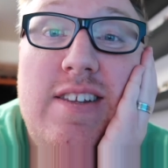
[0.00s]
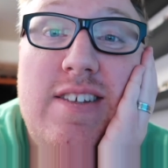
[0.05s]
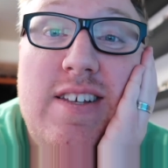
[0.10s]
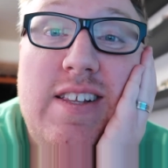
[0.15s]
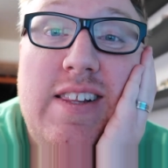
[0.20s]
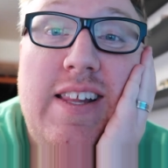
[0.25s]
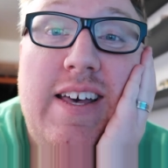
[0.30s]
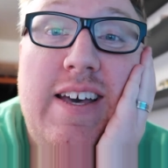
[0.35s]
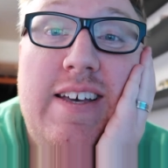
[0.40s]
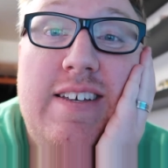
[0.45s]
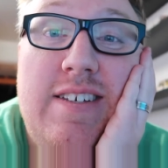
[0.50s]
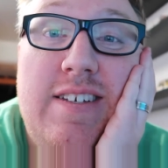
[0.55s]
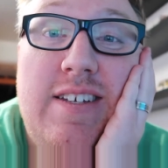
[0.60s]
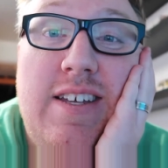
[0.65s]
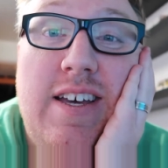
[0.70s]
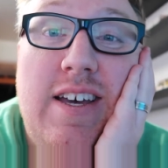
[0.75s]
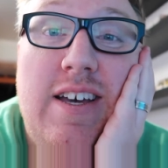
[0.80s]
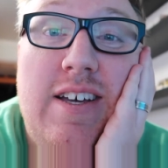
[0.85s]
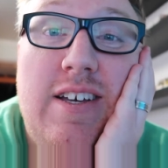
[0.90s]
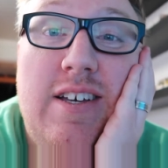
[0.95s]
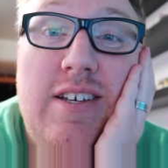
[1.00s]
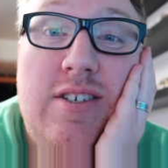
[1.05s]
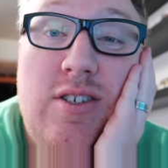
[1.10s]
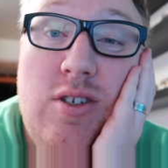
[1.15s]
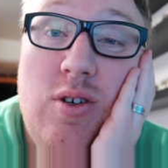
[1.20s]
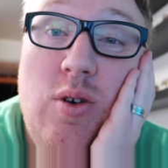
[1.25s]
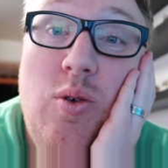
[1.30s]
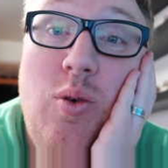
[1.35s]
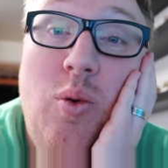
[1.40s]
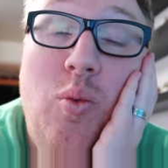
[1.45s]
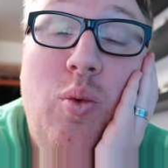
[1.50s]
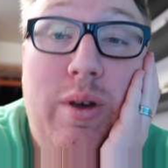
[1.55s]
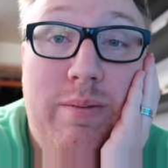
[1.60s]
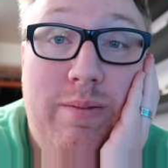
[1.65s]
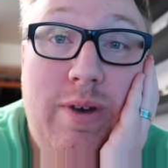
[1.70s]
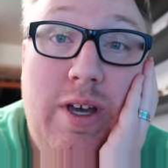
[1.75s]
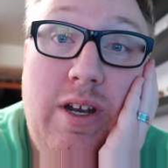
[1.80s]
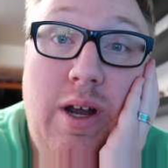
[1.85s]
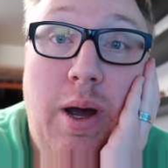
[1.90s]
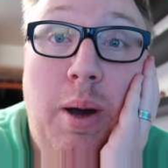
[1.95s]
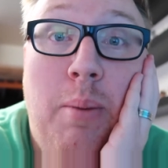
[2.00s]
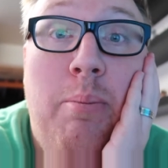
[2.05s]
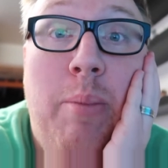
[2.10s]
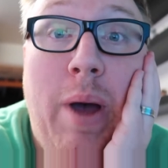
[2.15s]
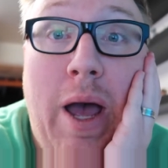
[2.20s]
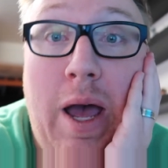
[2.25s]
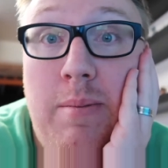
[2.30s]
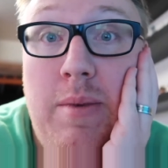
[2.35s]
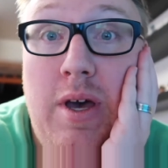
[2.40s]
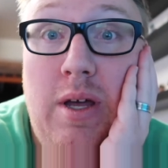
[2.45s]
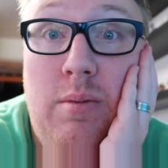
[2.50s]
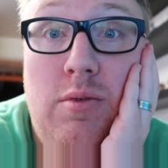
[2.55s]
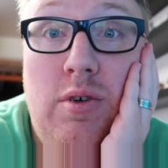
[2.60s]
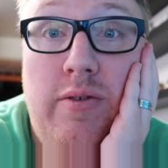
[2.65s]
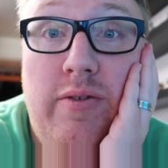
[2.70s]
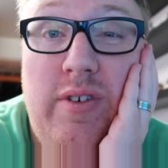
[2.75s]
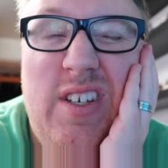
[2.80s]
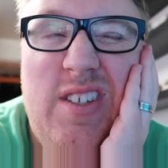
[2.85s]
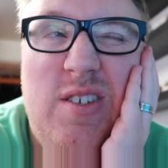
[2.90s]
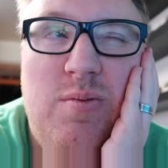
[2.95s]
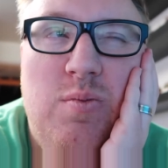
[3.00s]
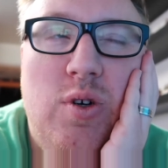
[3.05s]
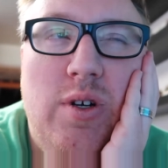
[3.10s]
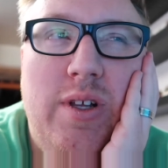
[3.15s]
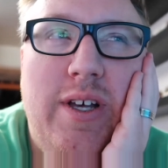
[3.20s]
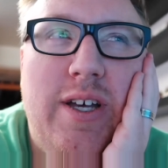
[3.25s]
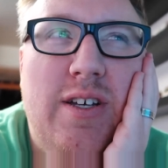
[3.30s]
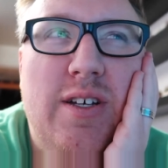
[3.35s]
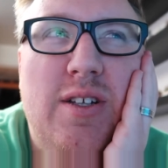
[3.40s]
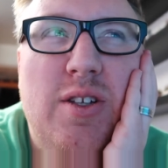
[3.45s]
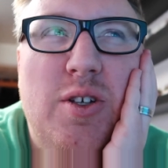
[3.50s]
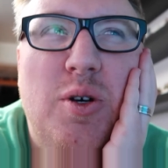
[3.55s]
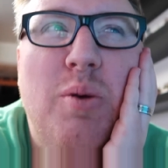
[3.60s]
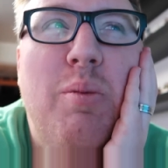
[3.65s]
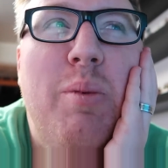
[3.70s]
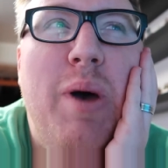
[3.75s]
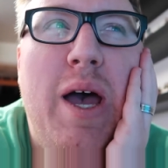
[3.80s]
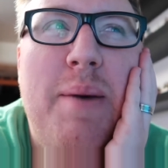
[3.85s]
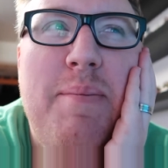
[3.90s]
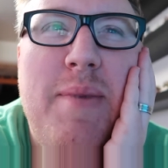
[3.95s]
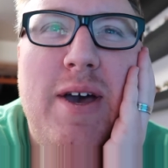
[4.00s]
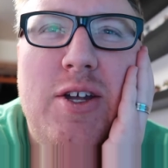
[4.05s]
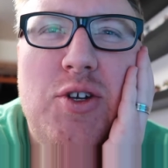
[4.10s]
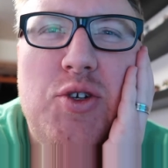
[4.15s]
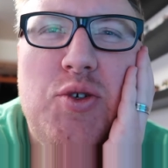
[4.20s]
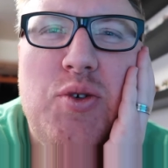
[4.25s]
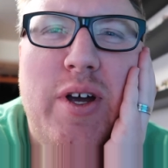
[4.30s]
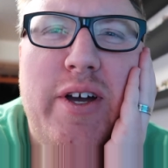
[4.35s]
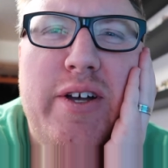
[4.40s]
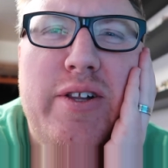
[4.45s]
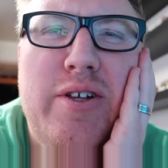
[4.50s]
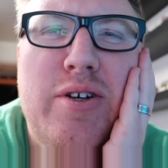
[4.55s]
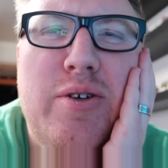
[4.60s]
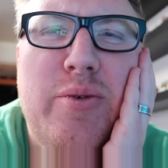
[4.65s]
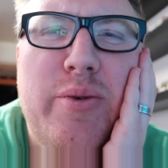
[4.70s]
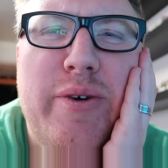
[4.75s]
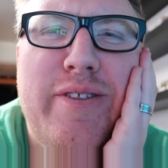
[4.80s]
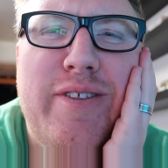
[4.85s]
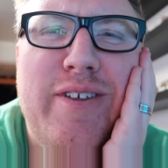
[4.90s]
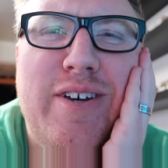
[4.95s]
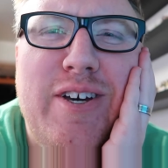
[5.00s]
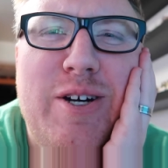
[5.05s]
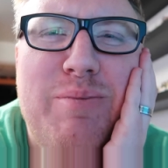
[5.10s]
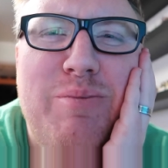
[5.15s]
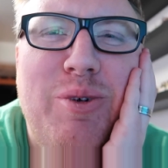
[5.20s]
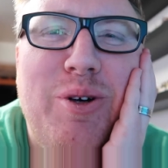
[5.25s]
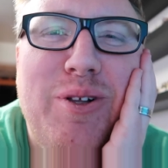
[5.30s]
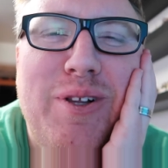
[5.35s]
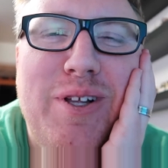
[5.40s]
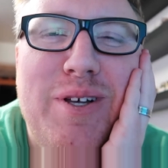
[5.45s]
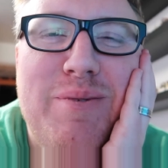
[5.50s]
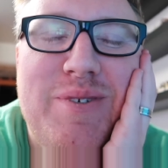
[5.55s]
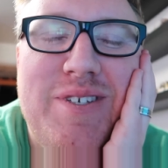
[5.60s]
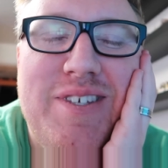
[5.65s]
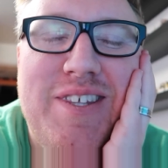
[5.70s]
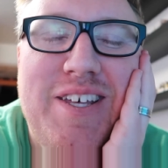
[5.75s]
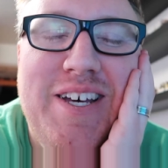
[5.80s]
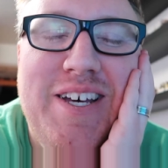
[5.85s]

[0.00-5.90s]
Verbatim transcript: and it's a lazy day. So we made a Batman movie. It's more like a little Batman trailer with a couple clips